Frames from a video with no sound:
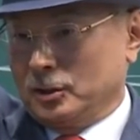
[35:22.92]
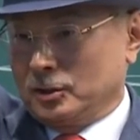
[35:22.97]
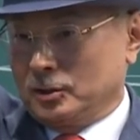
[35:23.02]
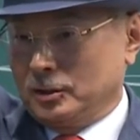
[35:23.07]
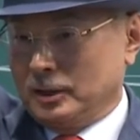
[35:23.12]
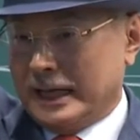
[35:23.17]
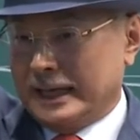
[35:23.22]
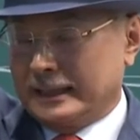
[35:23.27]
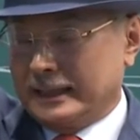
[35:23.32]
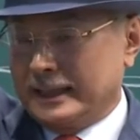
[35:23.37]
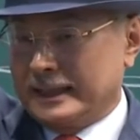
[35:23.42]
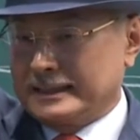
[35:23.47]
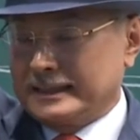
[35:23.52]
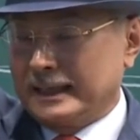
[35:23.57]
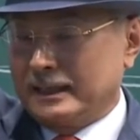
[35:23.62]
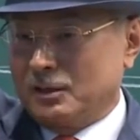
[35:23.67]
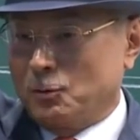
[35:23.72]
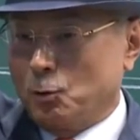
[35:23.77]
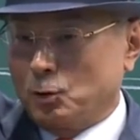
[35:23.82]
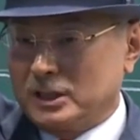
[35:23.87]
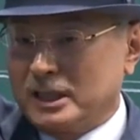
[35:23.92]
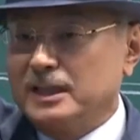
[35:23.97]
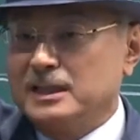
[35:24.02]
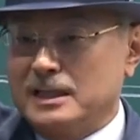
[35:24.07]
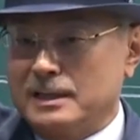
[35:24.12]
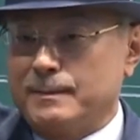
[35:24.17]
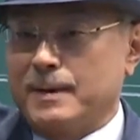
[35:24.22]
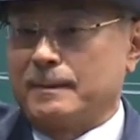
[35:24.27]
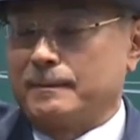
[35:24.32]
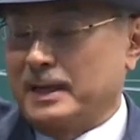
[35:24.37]
It is double
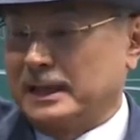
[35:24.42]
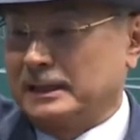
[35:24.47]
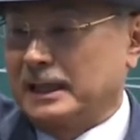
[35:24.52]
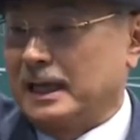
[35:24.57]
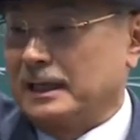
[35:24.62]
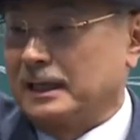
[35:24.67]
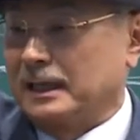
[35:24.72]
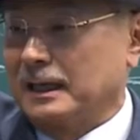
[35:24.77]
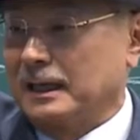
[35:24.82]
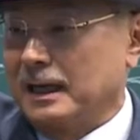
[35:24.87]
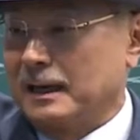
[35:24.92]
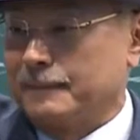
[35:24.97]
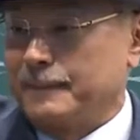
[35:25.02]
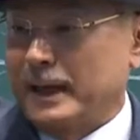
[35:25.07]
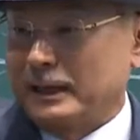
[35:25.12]
the height of